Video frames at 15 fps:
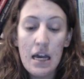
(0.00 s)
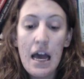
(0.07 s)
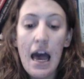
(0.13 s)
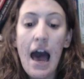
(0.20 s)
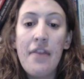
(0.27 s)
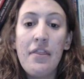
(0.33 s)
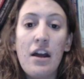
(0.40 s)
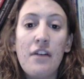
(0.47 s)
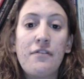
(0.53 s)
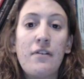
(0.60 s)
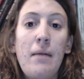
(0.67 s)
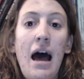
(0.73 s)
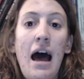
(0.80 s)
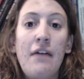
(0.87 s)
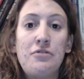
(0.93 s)
And then from
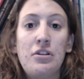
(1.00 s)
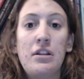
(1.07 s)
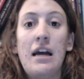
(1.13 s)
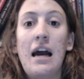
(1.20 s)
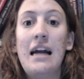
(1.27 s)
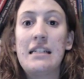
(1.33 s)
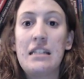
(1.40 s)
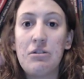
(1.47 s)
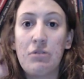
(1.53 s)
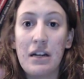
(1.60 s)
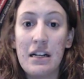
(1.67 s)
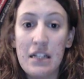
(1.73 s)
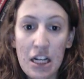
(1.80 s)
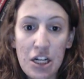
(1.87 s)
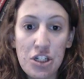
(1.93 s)
after the ideal
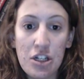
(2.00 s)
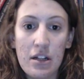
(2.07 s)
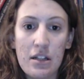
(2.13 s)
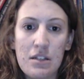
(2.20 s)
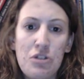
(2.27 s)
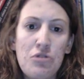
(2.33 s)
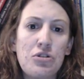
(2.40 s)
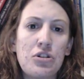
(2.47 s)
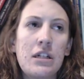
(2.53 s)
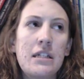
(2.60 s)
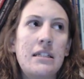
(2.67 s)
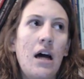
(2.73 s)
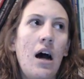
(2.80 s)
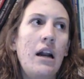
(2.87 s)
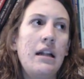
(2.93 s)
conditions, usually
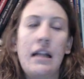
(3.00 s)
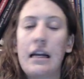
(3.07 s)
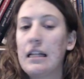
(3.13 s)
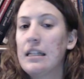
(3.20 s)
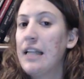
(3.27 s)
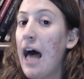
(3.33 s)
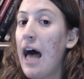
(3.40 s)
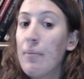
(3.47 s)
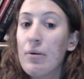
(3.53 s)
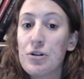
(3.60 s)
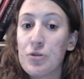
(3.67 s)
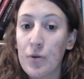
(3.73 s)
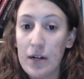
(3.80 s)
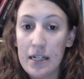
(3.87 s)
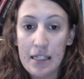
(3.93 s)
done in like a
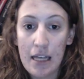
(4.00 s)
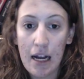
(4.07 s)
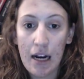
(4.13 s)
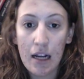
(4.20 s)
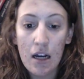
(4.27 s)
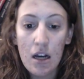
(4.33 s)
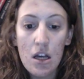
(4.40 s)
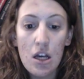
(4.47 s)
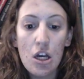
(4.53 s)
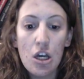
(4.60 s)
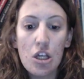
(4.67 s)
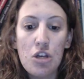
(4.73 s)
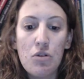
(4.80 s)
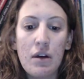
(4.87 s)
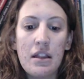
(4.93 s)
laboratory setting,
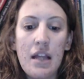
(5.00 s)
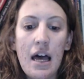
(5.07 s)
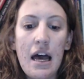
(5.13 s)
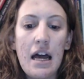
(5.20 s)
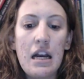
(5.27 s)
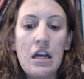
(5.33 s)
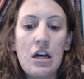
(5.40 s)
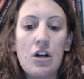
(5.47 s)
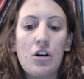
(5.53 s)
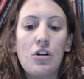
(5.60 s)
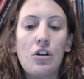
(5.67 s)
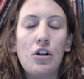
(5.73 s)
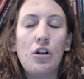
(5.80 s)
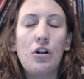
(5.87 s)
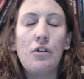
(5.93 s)
you can then,
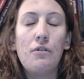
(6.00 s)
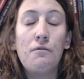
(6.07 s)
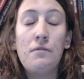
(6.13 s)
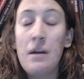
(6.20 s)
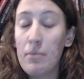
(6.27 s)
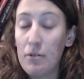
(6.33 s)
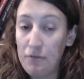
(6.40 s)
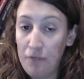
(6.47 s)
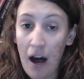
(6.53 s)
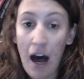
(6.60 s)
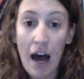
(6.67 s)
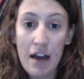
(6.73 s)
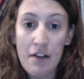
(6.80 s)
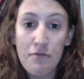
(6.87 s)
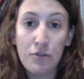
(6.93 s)
number
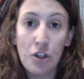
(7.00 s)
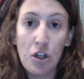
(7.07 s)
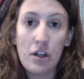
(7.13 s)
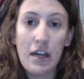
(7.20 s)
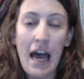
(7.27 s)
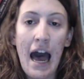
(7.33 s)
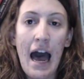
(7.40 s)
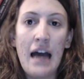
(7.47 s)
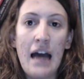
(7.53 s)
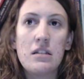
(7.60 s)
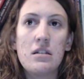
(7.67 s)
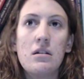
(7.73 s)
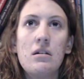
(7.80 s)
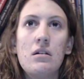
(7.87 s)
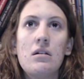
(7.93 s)
5, look
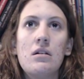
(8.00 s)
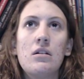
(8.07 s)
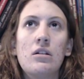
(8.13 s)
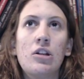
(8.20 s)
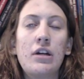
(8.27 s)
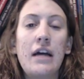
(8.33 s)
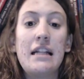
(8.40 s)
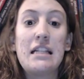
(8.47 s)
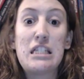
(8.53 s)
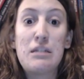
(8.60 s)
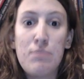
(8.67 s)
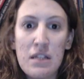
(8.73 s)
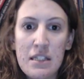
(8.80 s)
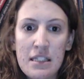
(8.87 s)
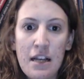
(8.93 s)
at
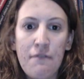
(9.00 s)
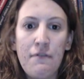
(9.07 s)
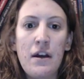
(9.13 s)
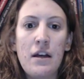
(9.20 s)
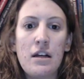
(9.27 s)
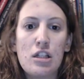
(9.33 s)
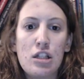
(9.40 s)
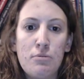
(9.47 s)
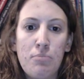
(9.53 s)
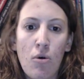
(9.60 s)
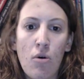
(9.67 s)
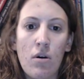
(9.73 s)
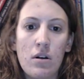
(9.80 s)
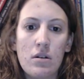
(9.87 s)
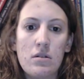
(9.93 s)
specific
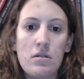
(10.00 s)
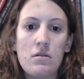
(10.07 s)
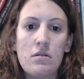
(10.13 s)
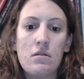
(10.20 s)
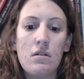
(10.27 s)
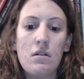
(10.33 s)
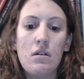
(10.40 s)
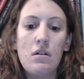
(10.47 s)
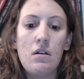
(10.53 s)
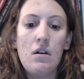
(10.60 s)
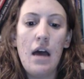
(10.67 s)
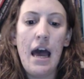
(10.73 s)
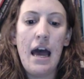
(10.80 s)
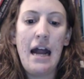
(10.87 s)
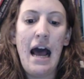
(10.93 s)
sports
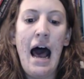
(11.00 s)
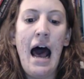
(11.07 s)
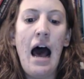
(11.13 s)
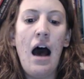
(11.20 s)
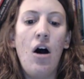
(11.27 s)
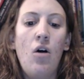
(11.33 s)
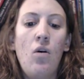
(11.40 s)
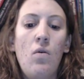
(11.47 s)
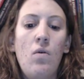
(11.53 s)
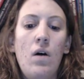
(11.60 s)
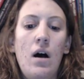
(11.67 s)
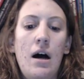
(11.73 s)
and how